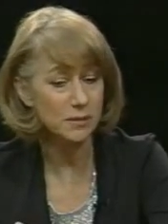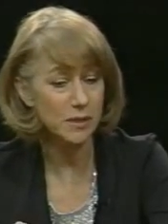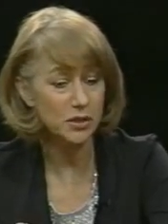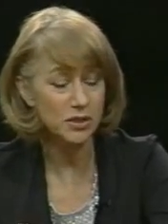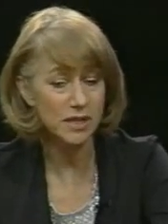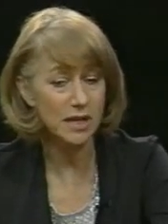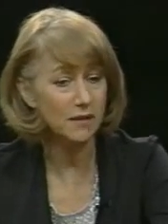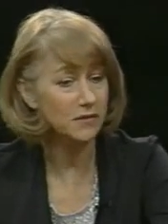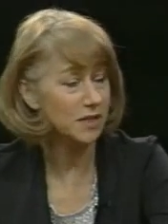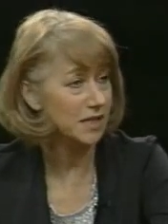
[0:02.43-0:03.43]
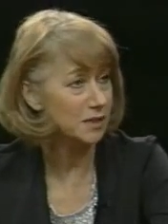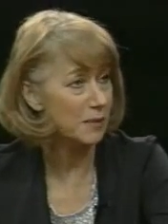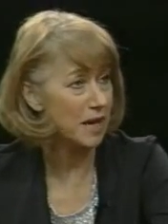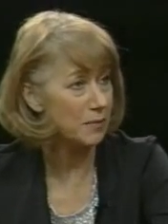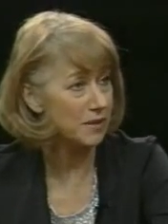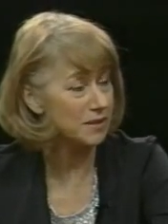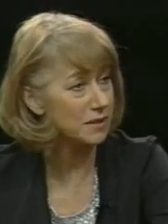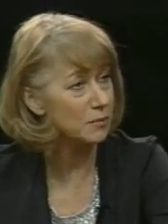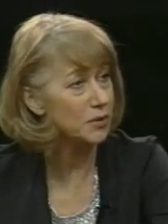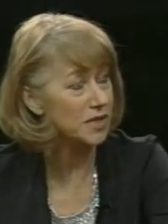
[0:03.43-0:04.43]
as much as they love to kiss
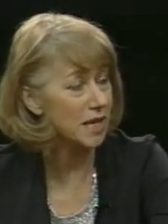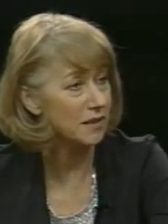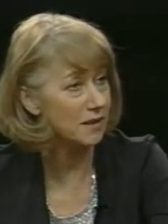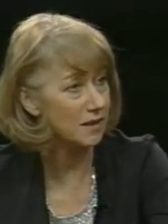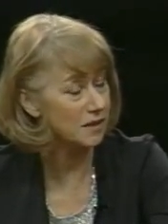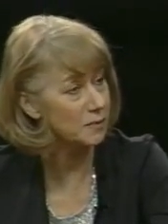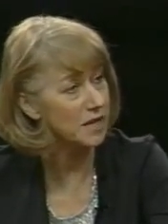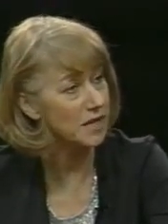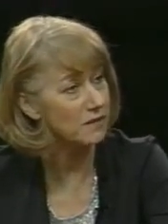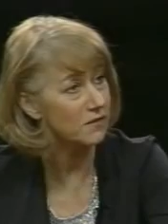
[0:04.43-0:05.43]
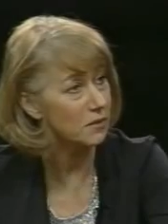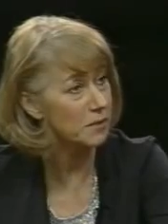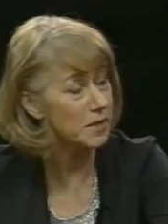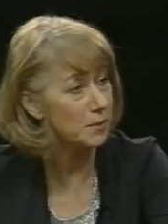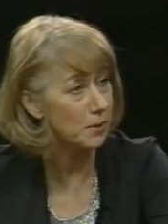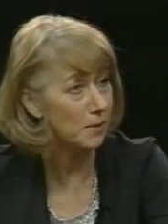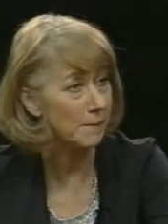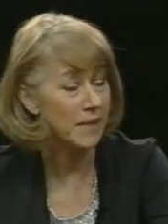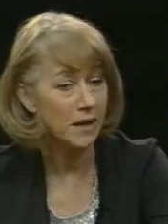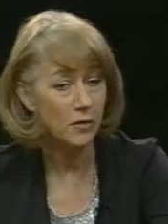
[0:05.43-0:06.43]
babies and pretend that they're speaking for the people,